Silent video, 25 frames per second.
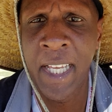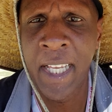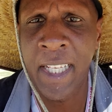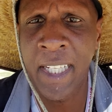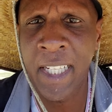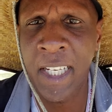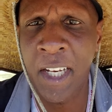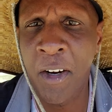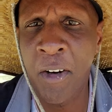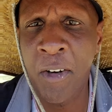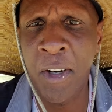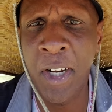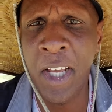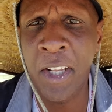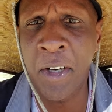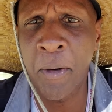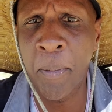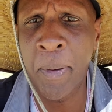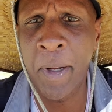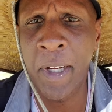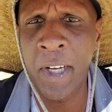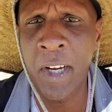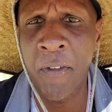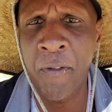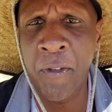Learn how to
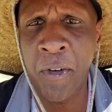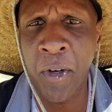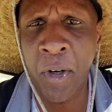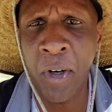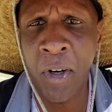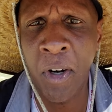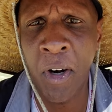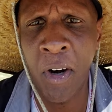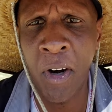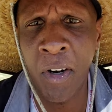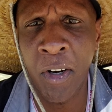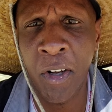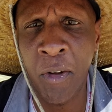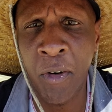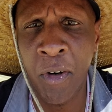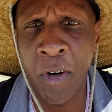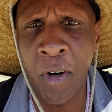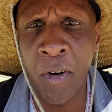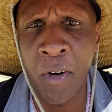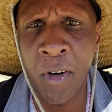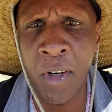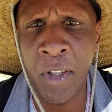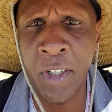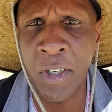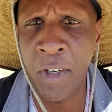pay off your car loan
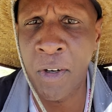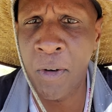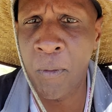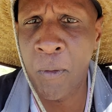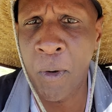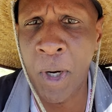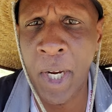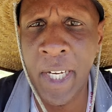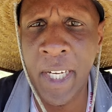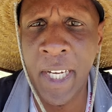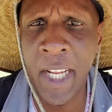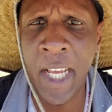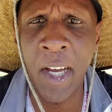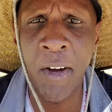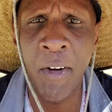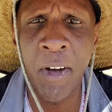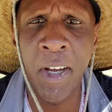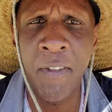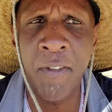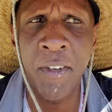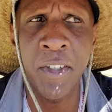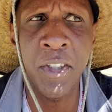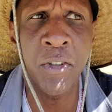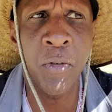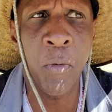earlier. Right now, I
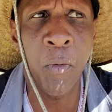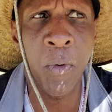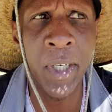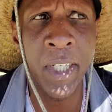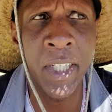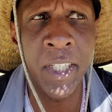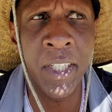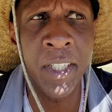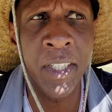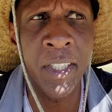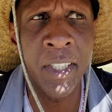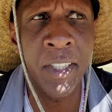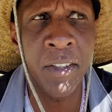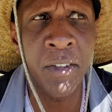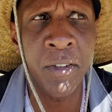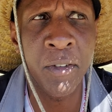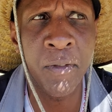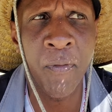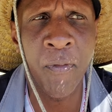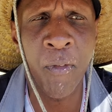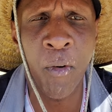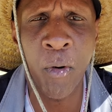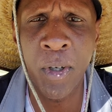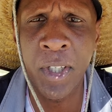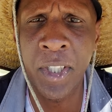have a twenty
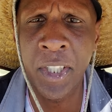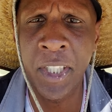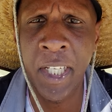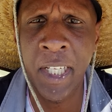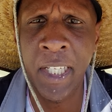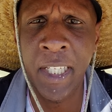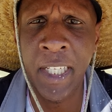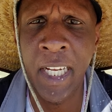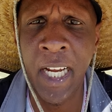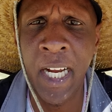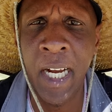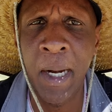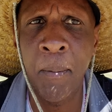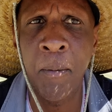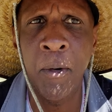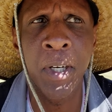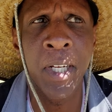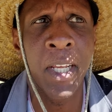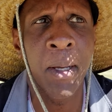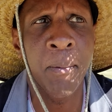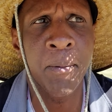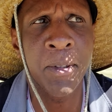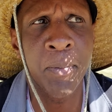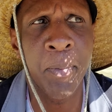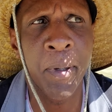fourteen
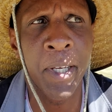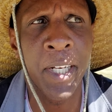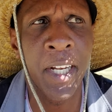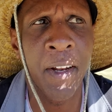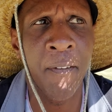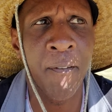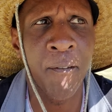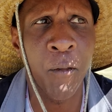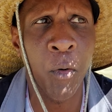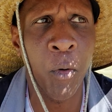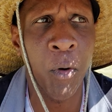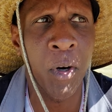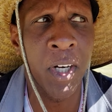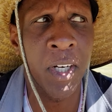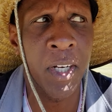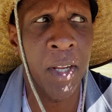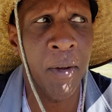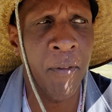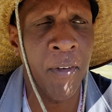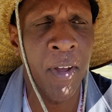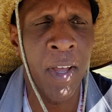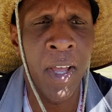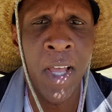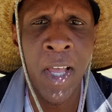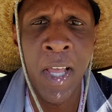Camry. I'm spending four hundred
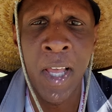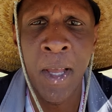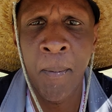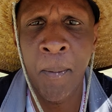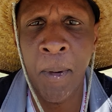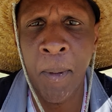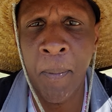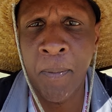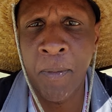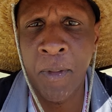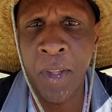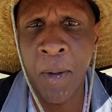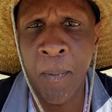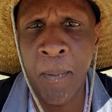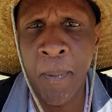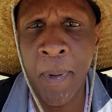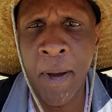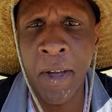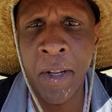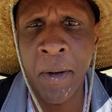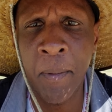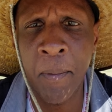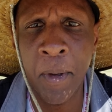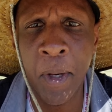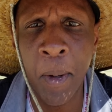dollars. The,
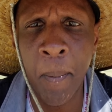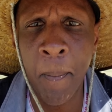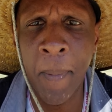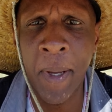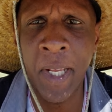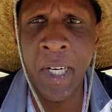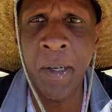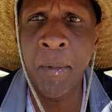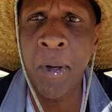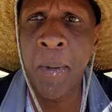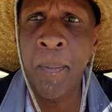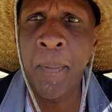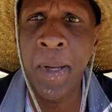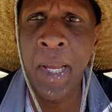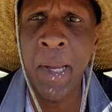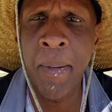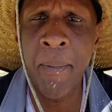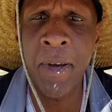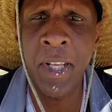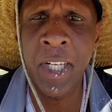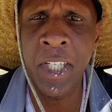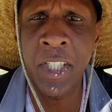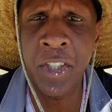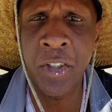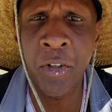the, the minimum
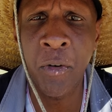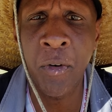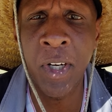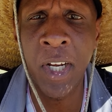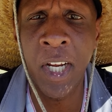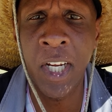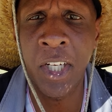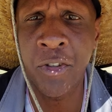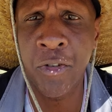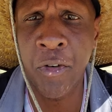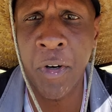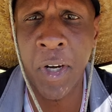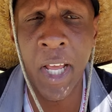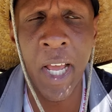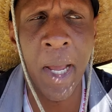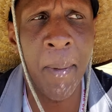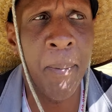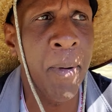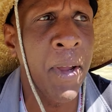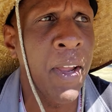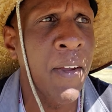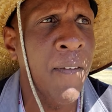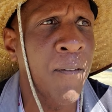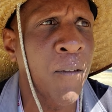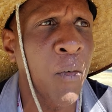payment is three hundred dollars.
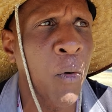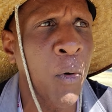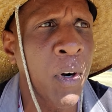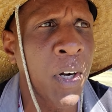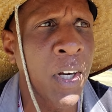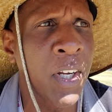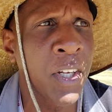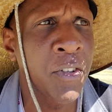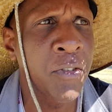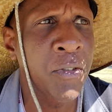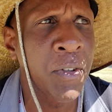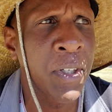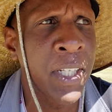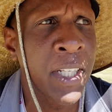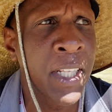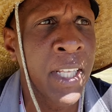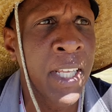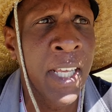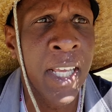I paid four hundred dollars,